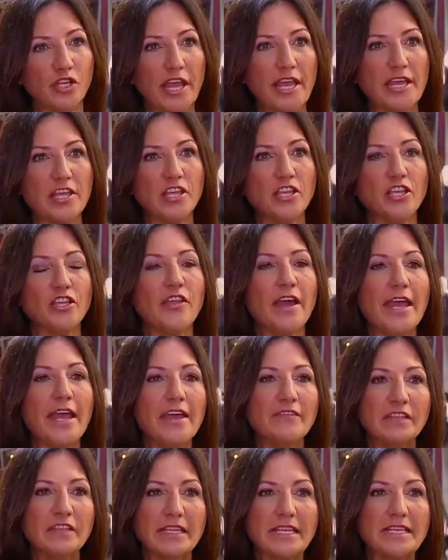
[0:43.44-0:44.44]
They
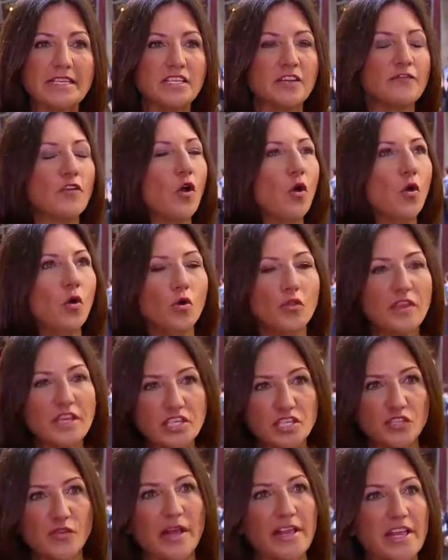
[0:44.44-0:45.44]
have a list of all the
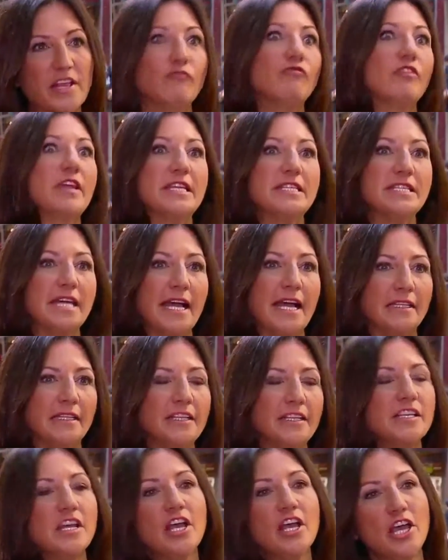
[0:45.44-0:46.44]
Australian
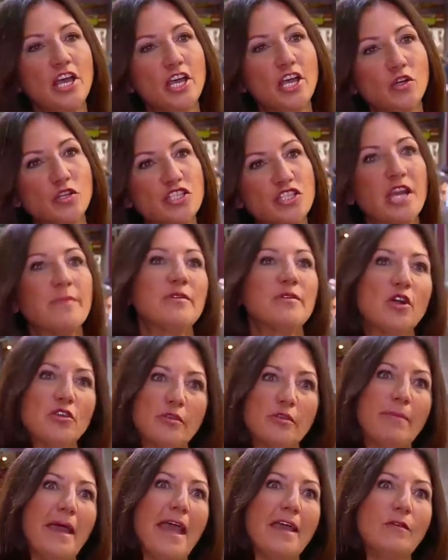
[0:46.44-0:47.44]
retailers who are jumping
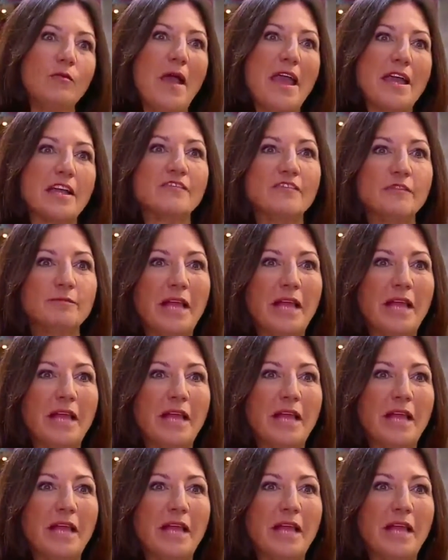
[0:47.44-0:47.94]
on the bandwagon for